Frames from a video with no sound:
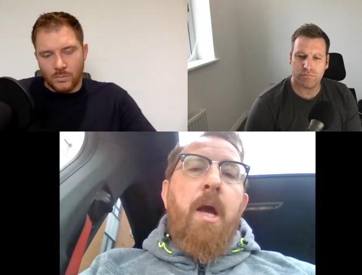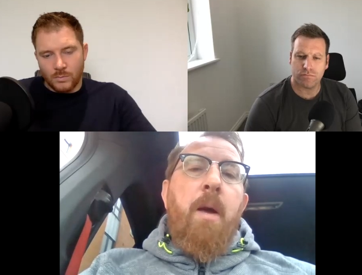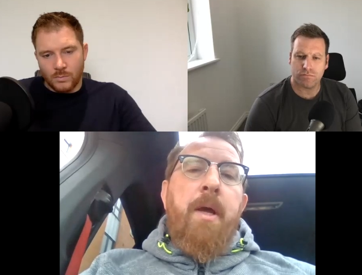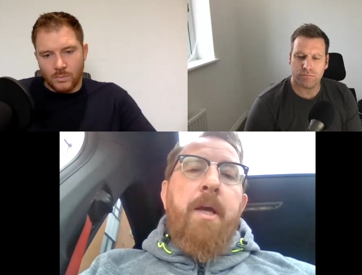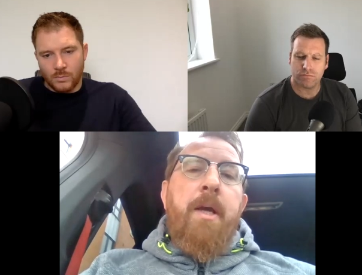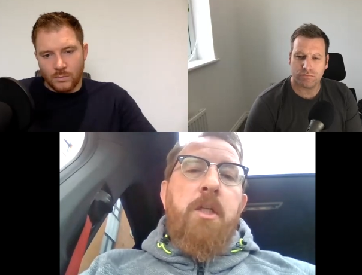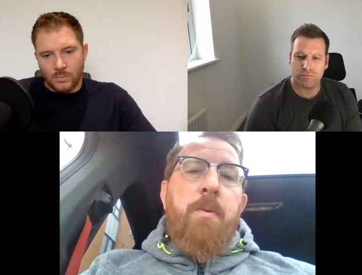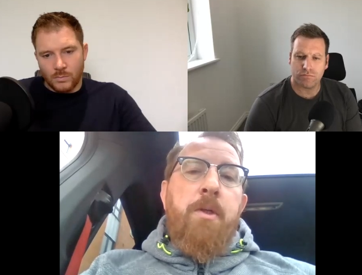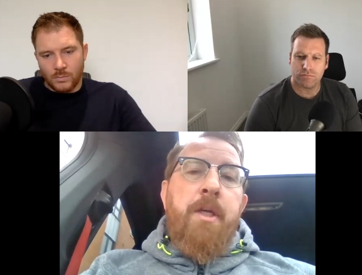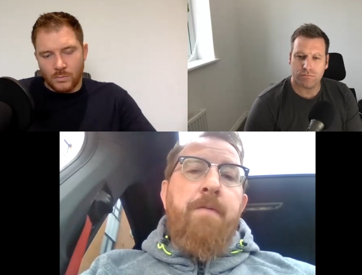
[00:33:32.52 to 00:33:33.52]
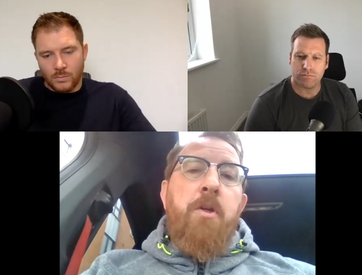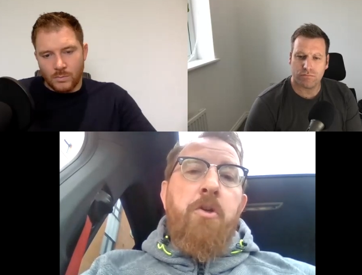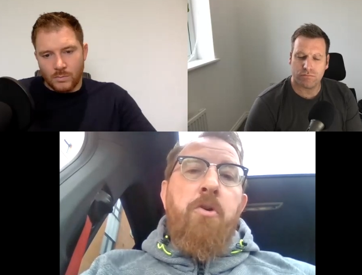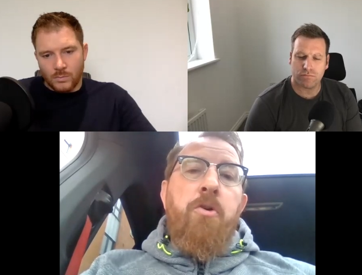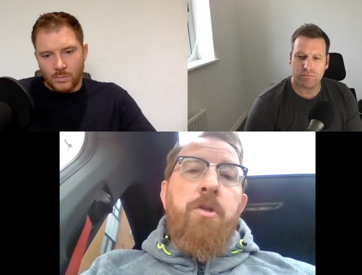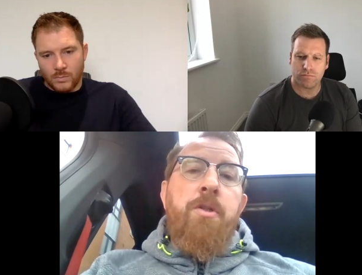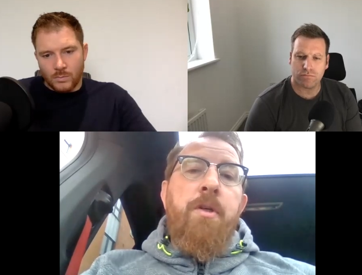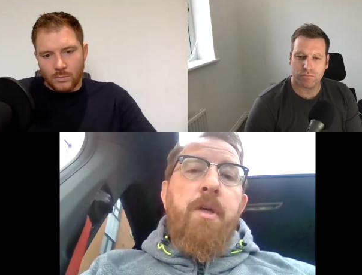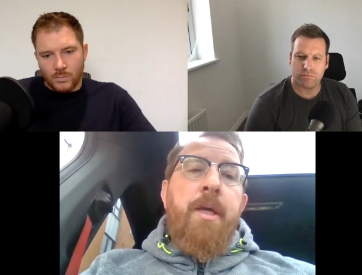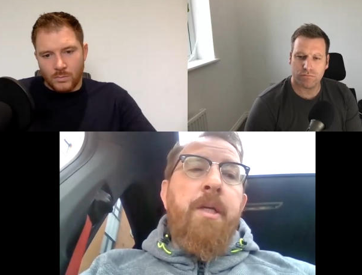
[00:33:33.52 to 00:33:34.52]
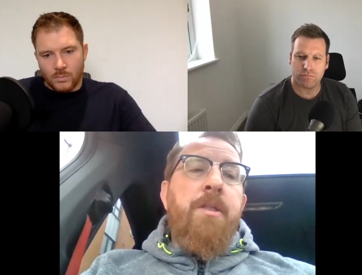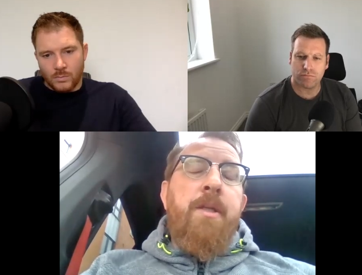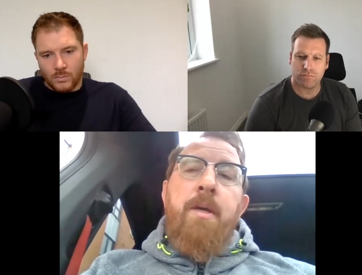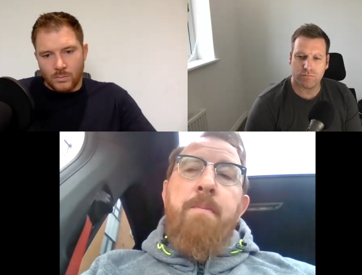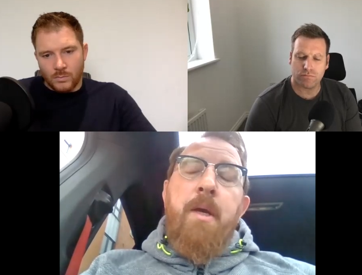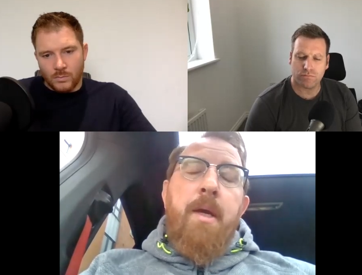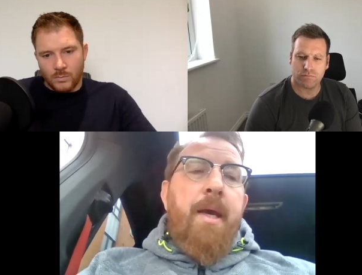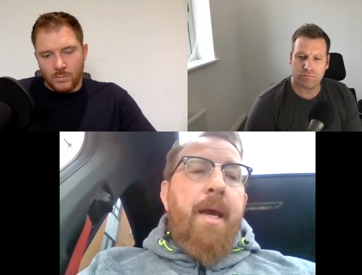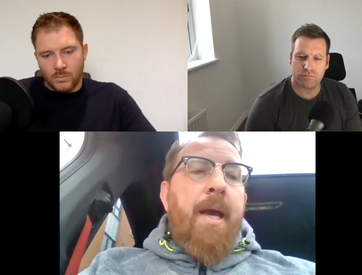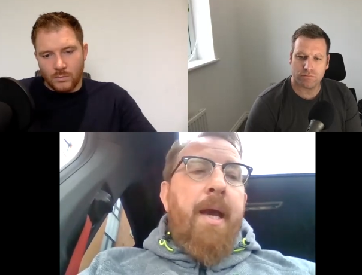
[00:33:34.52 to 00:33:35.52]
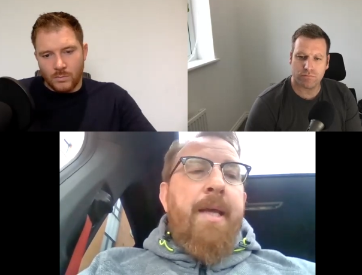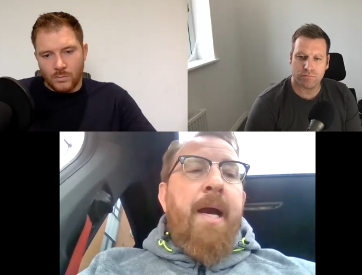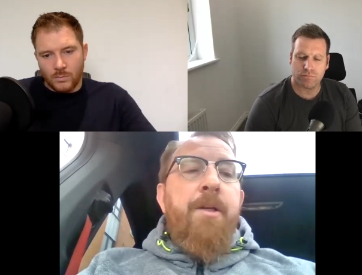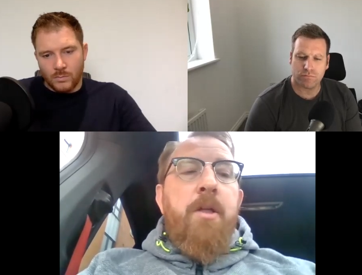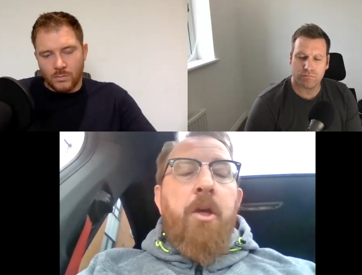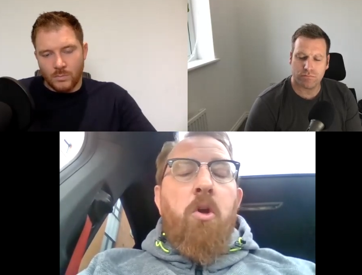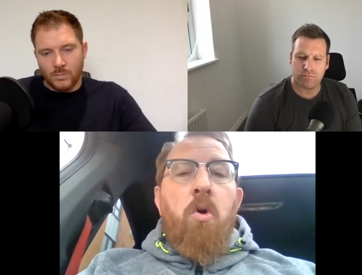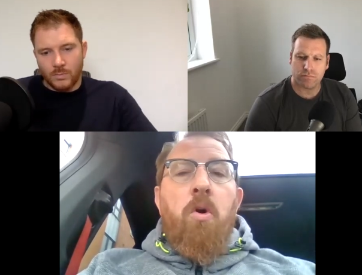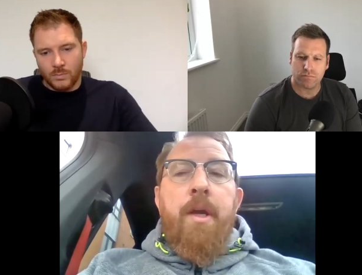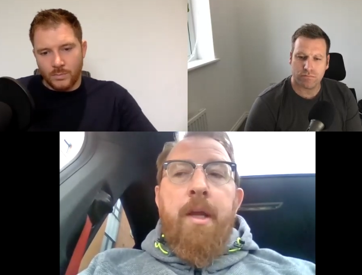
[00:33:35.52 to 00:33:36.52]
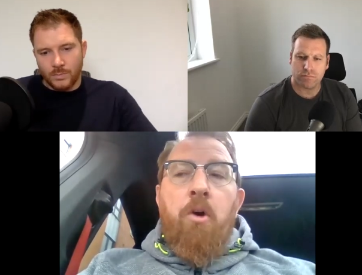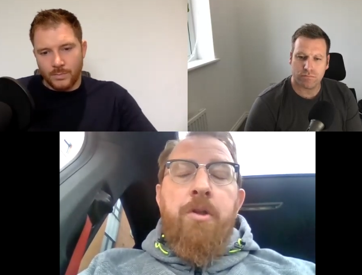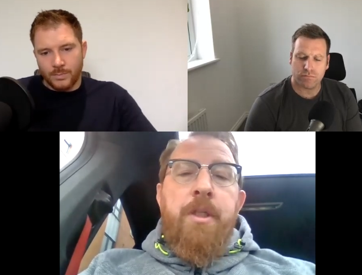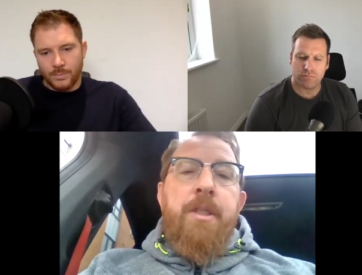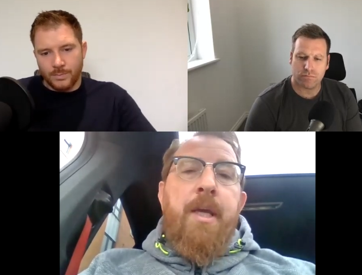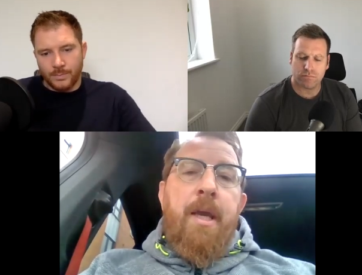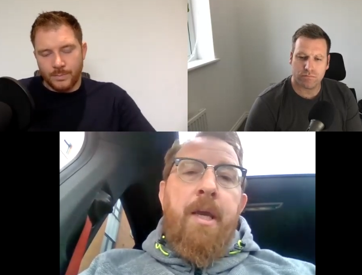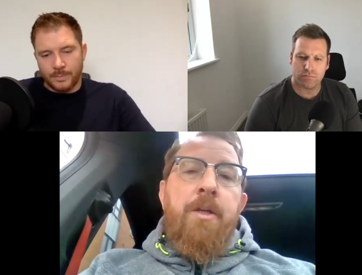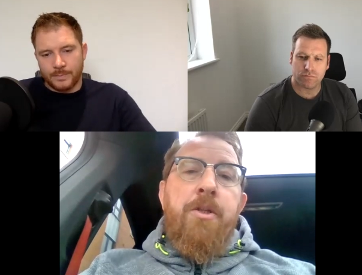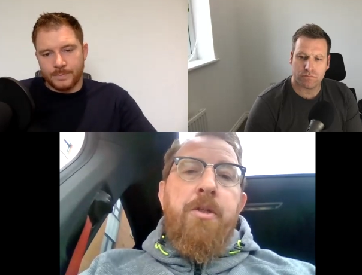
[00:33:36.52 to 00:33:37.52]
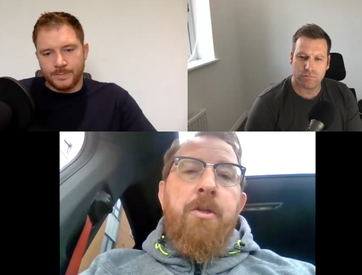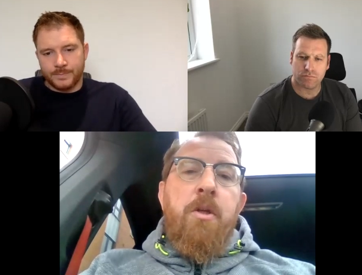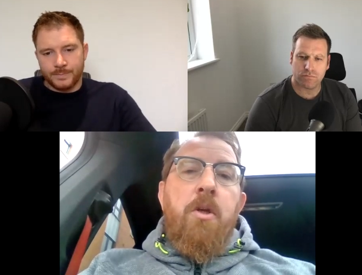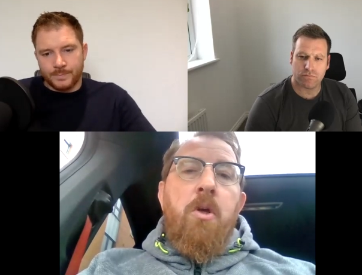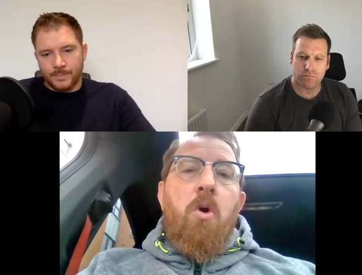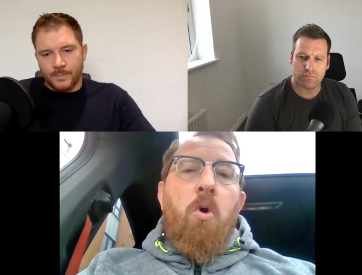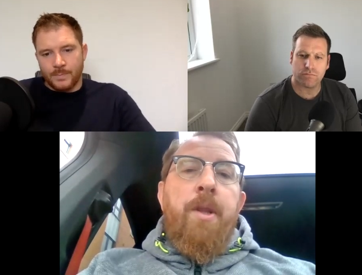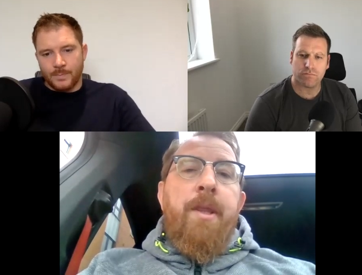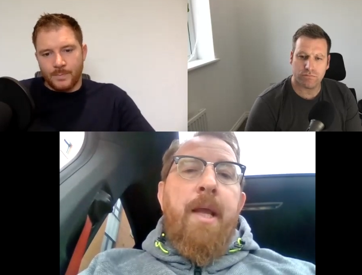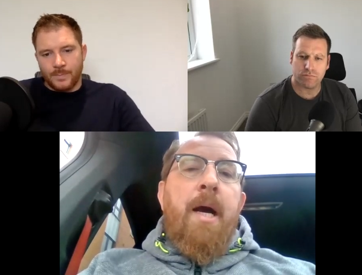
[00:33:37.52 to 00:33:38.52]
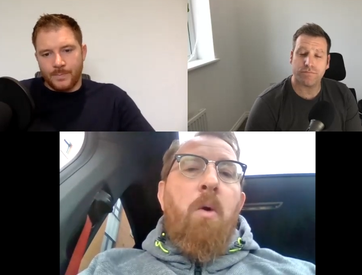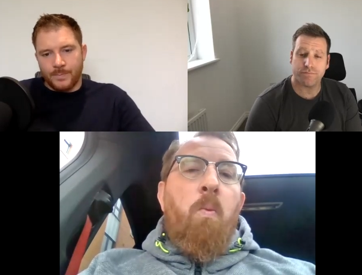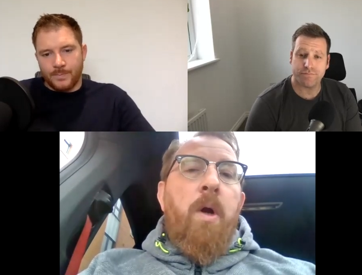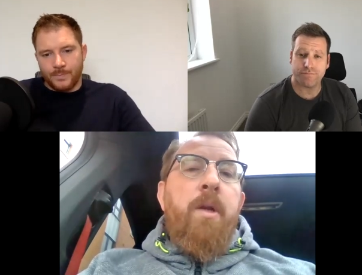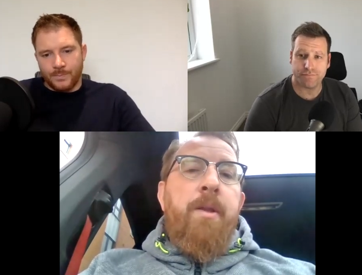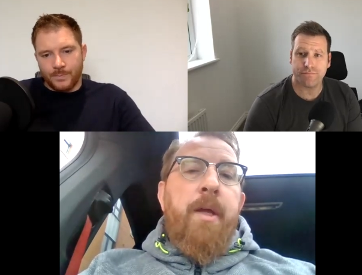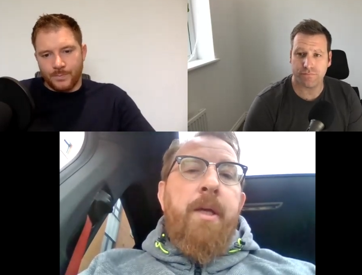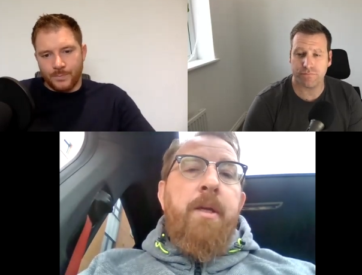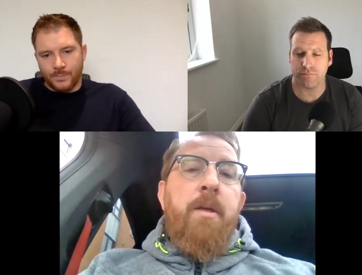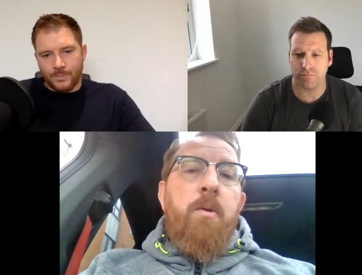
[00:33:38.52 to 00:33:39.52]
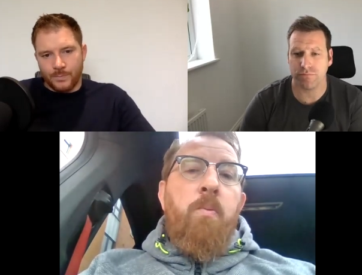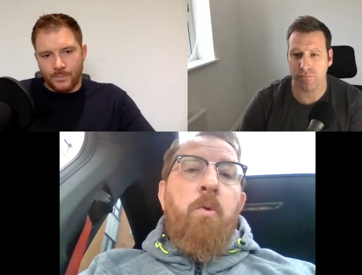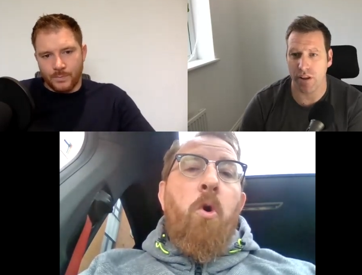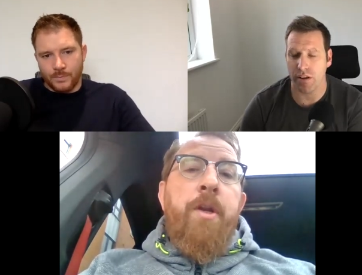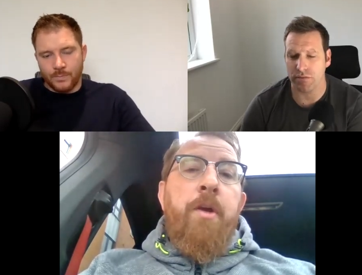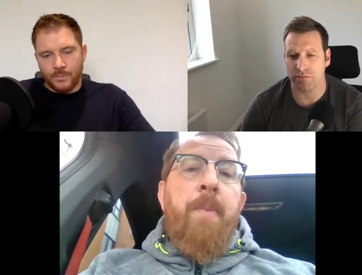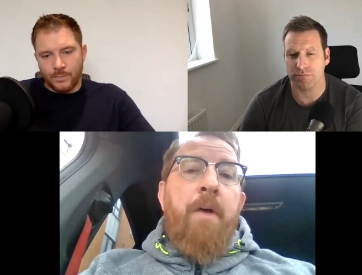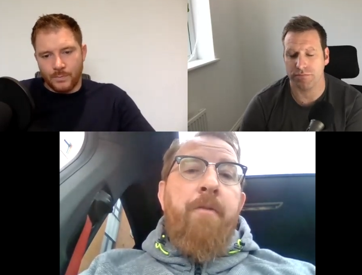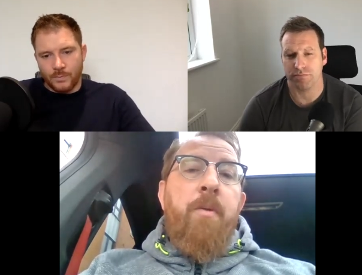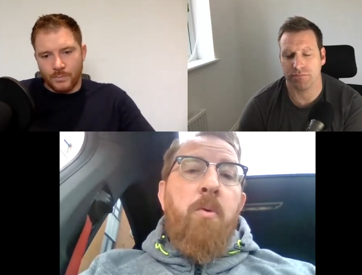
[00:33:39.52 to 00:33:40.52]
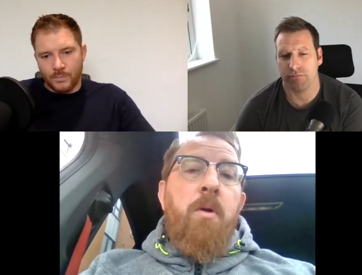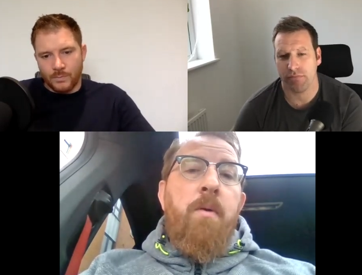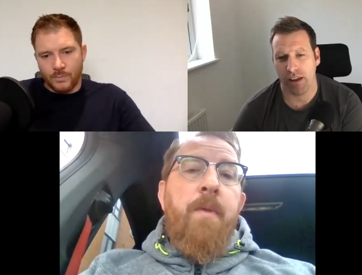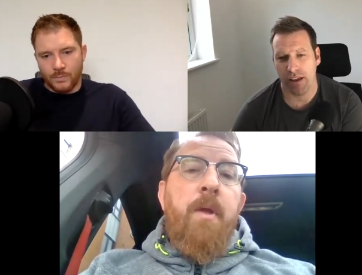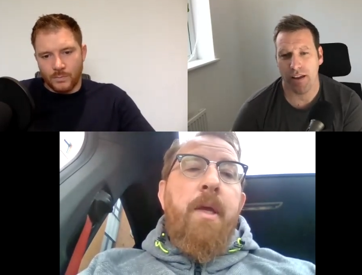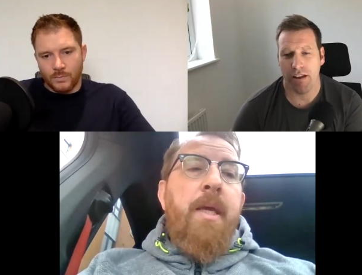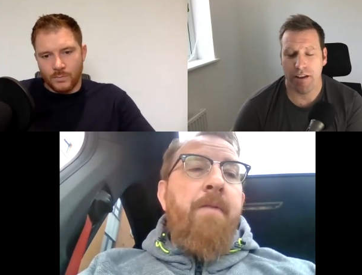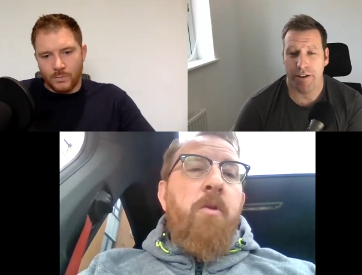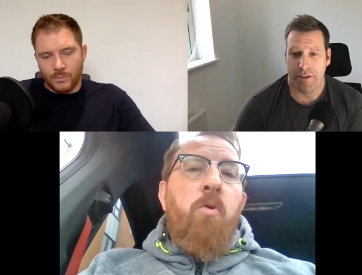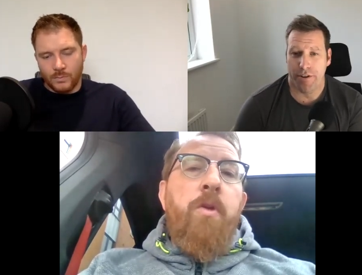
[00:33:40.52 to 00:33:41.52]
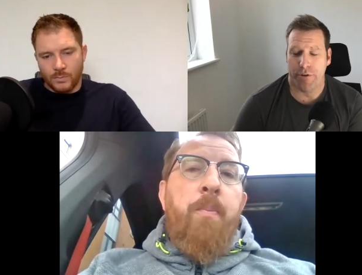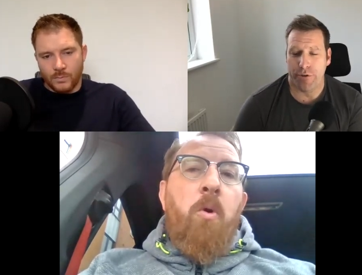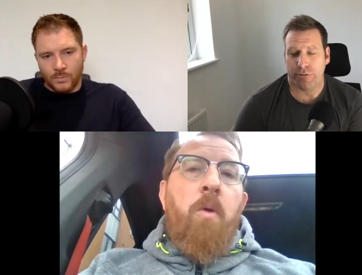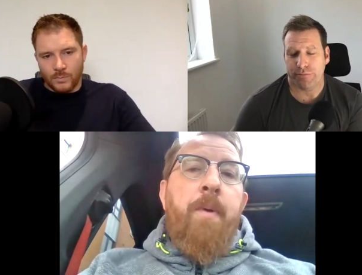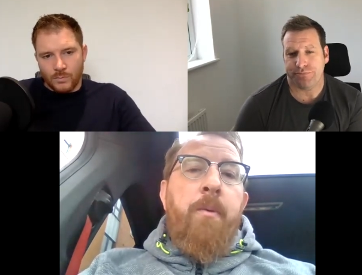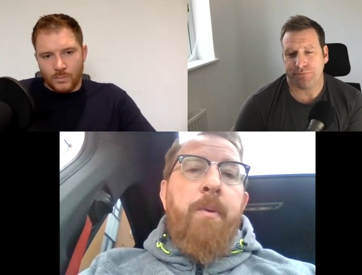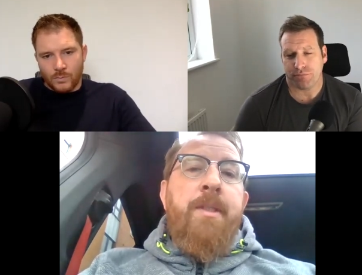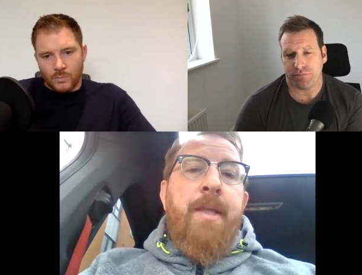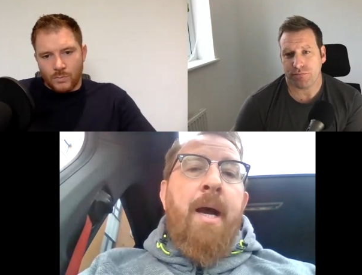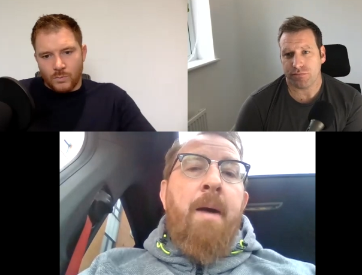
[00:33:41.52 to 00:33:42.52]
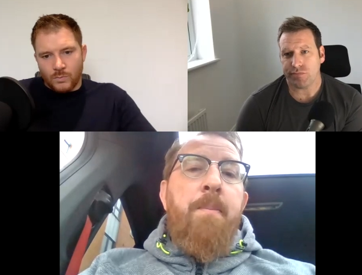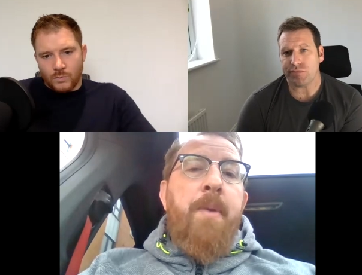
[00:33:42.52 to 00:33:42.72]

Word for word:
Speaker 1: appliances were safe to use each time? And he actually got, he lost his case on that one thing yeah. on the PAT report, even though the property was damp,